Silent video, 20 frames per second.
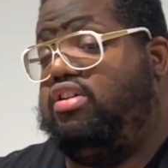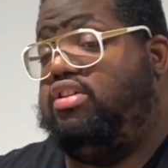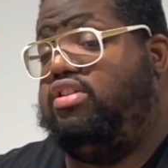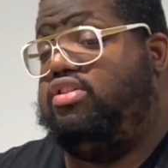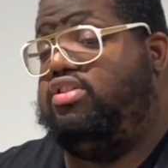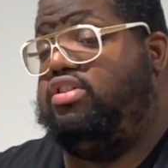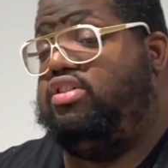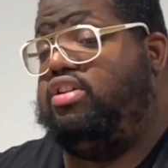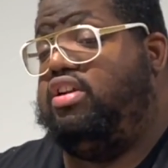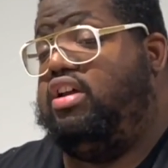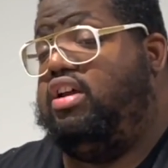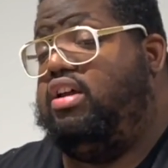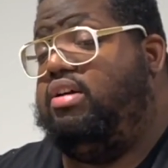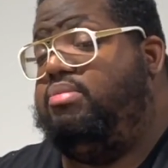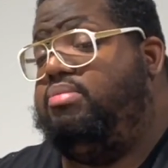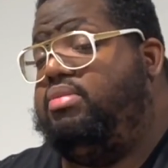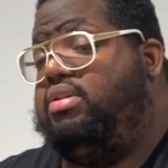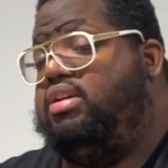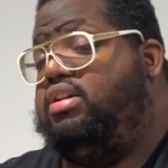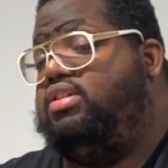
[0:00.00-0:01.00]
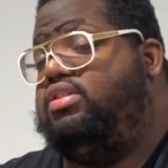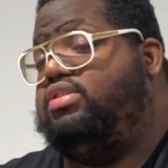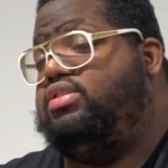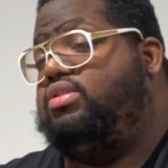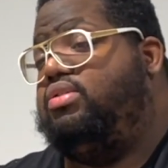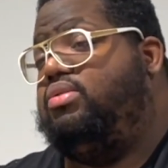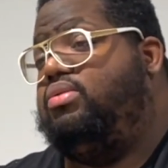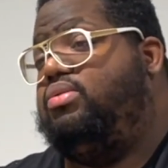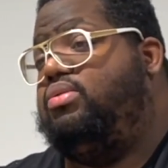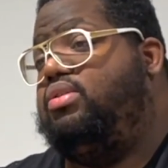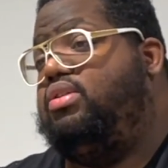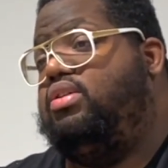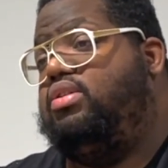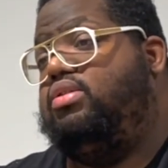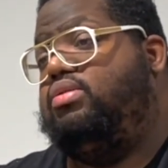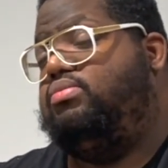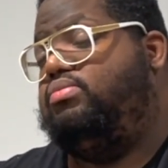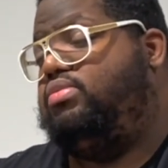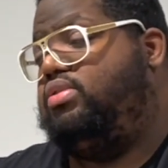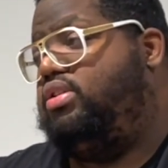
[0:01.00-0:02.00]
Do you know what I mean? So,
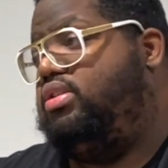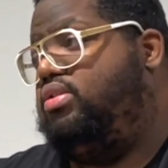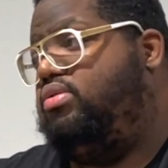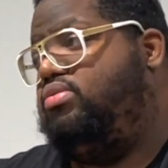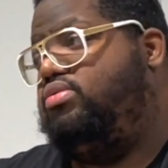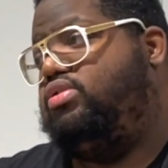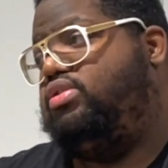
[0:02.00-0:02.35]
you know,